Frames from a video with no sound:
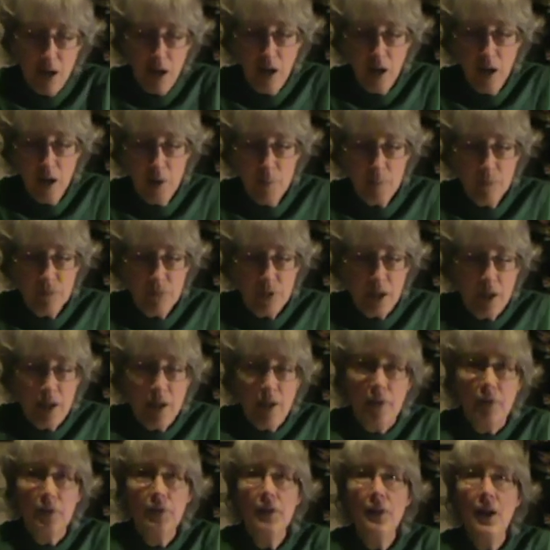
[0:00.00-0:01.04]

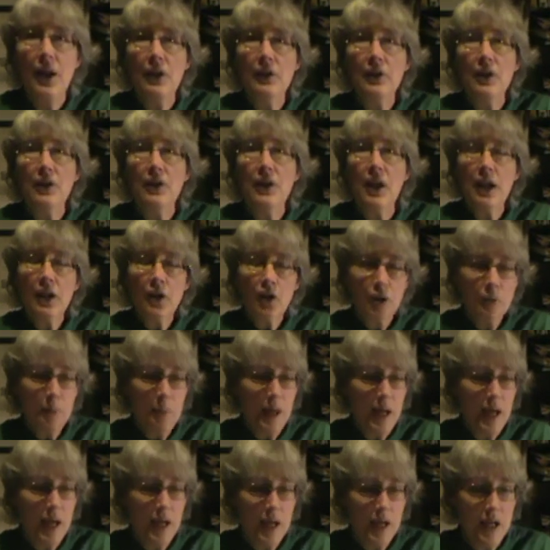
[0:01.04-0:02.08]
Then the next
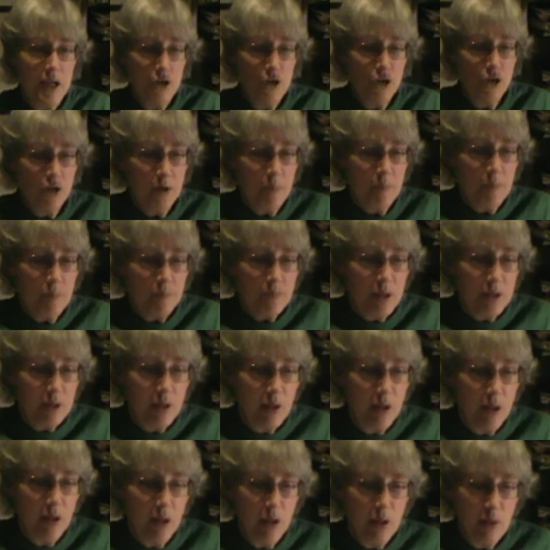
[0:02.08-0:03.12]
page
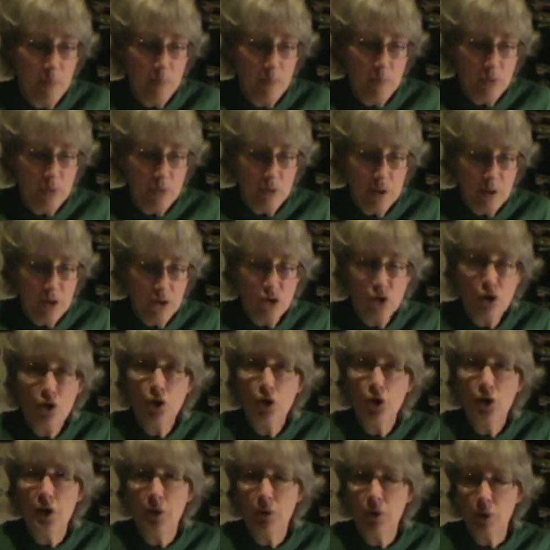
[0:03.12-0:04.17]
lists
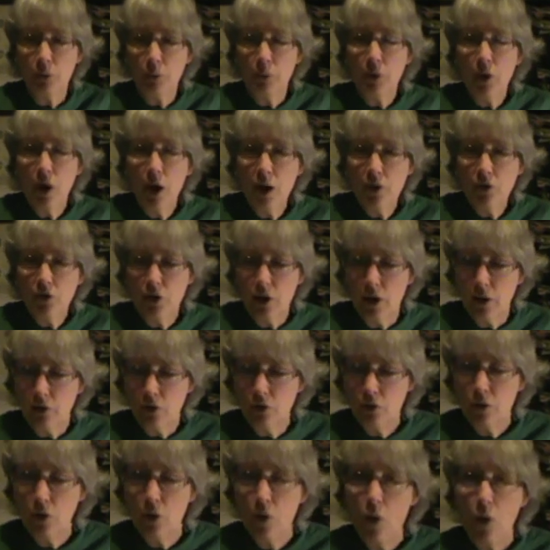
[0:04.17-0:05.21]
your different
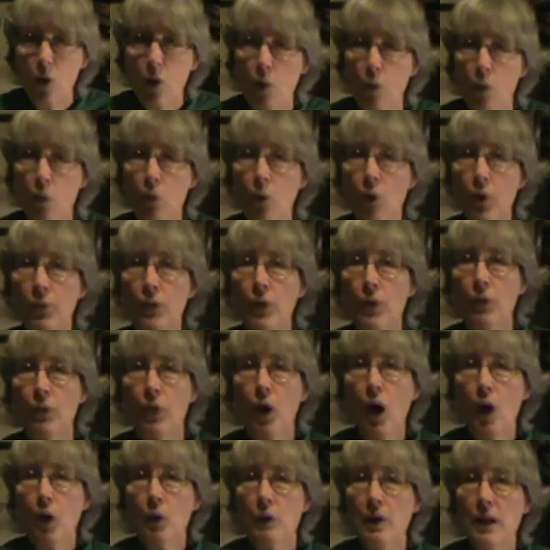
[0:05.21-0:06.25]
projects. Well, if you've
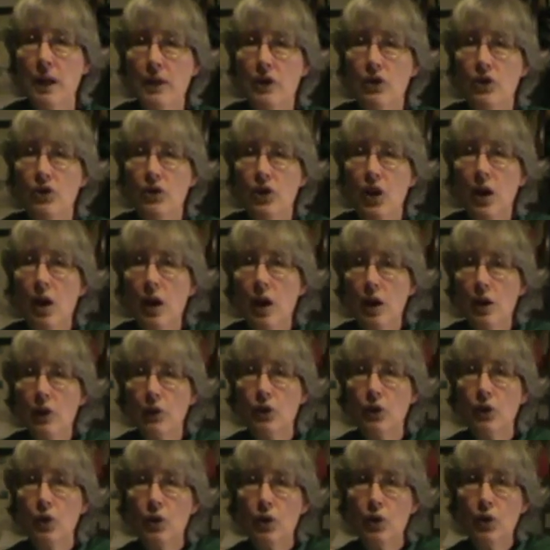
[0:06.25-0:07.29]
already
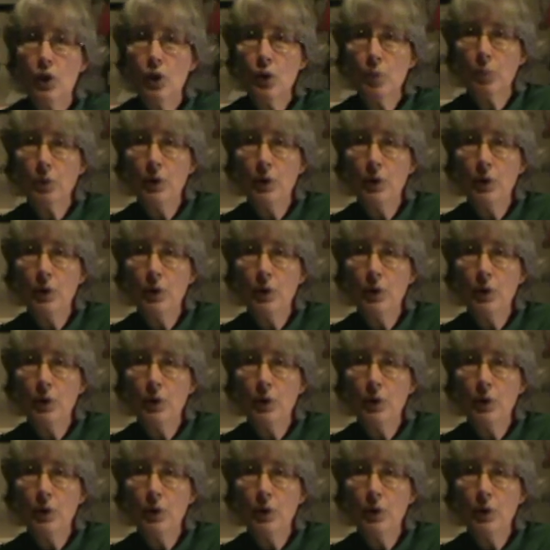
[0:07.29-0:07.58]
done your